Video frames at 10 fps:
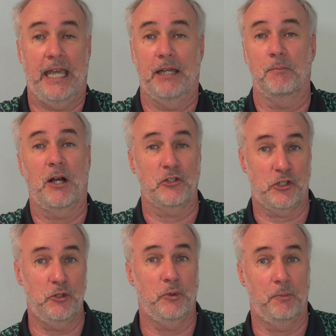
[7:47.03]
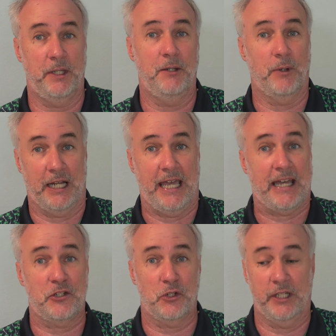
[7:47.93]
and part 2 will be when I
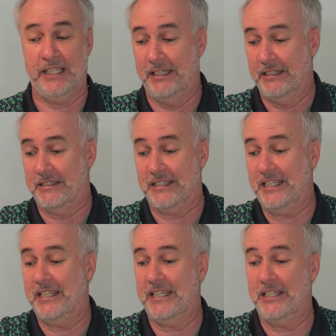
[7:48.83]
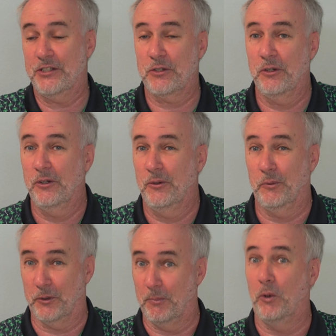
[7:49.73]
actually see these
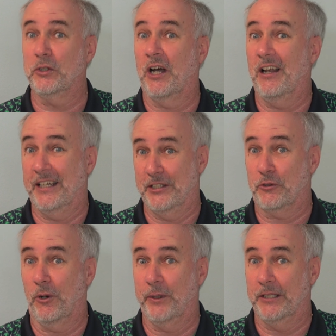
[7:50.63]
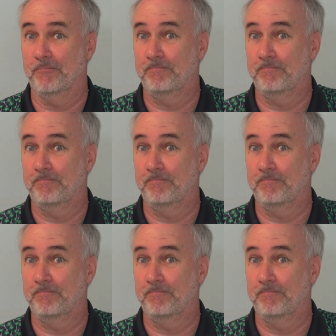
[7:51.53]
with mold colonies growing.